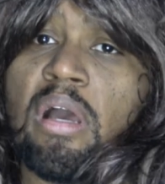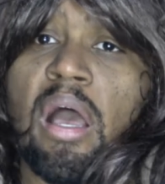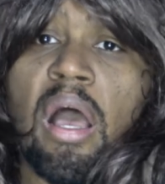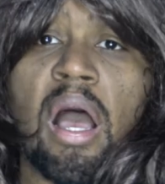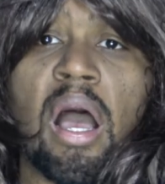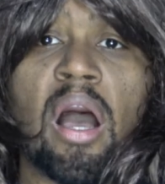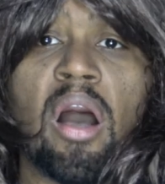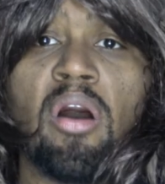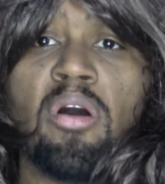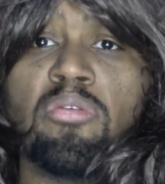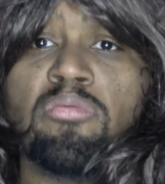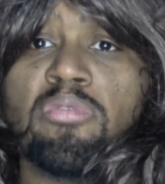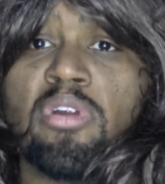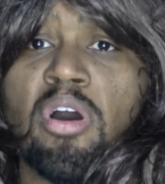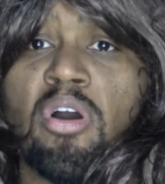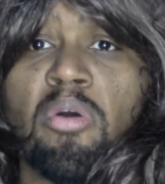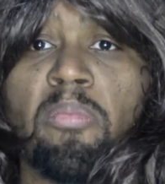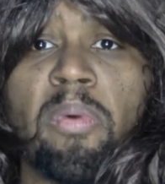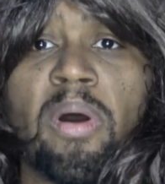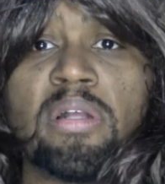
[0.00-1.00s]
I don't
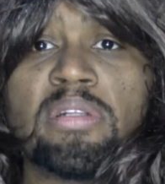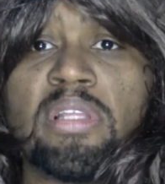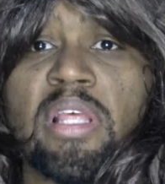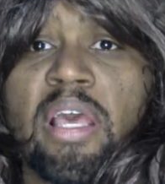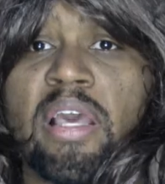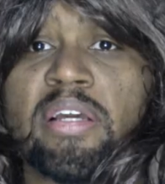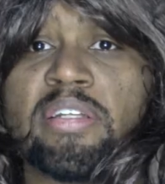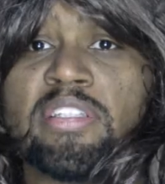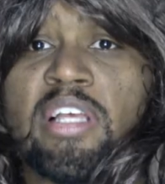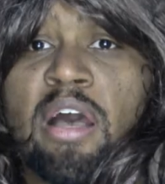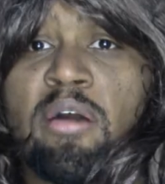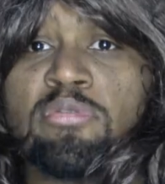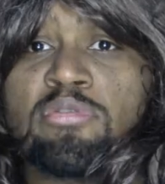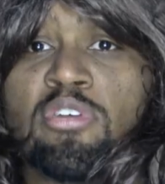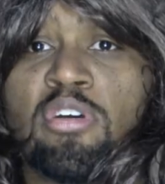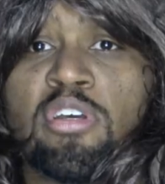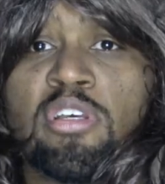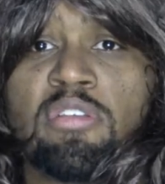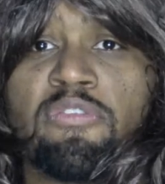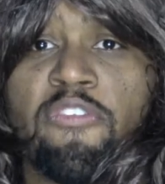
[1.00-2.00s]
know about that, because I was
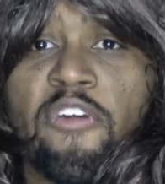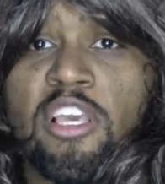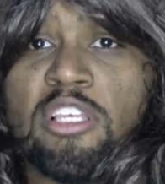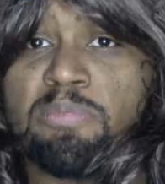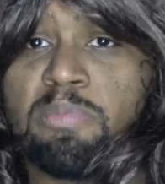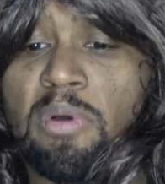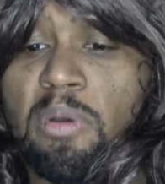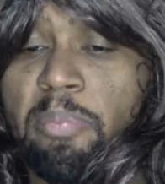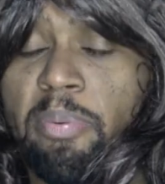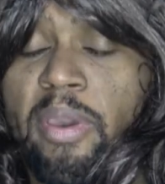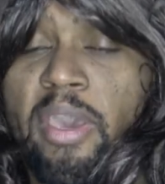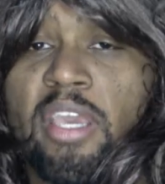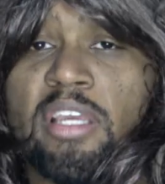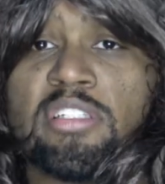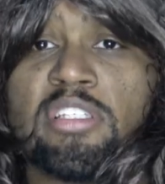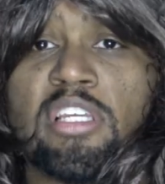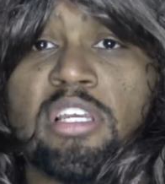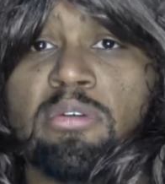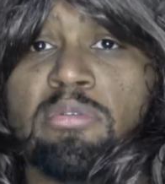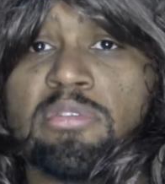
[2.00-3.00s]
on his Facebook
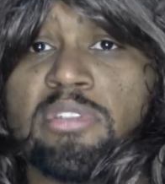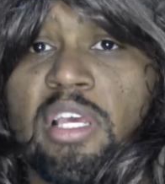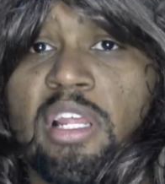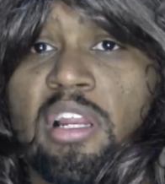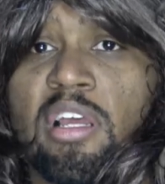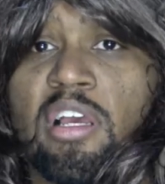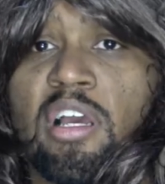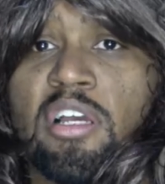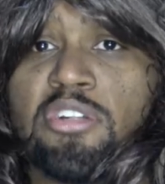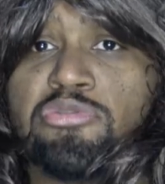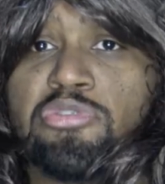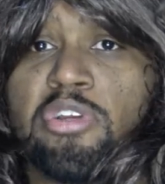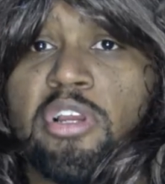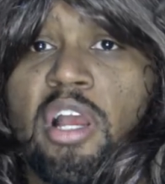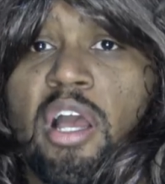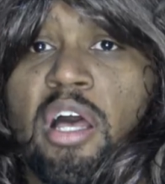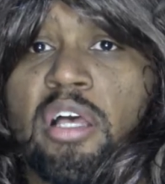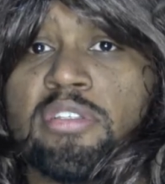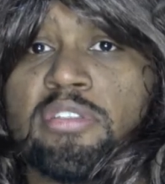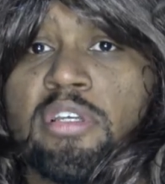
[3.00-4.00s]
page. He was at a country
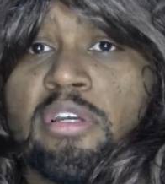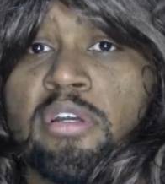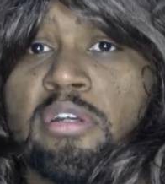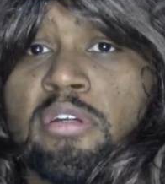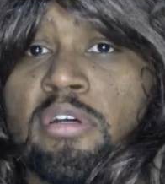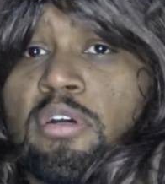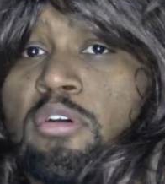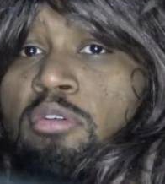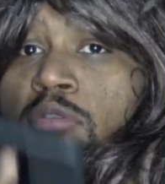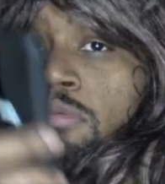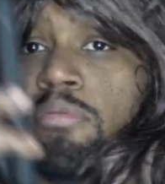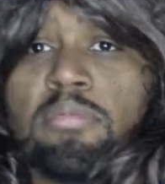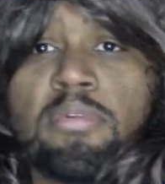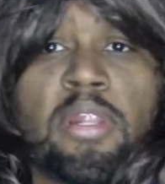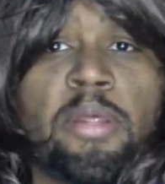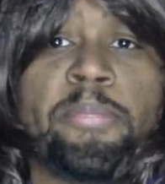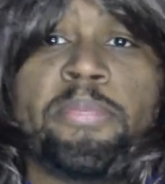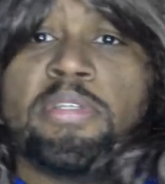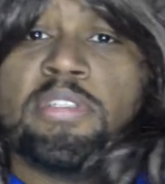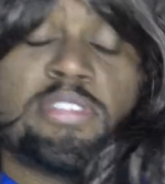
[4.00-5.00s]
concert. Ooh, let me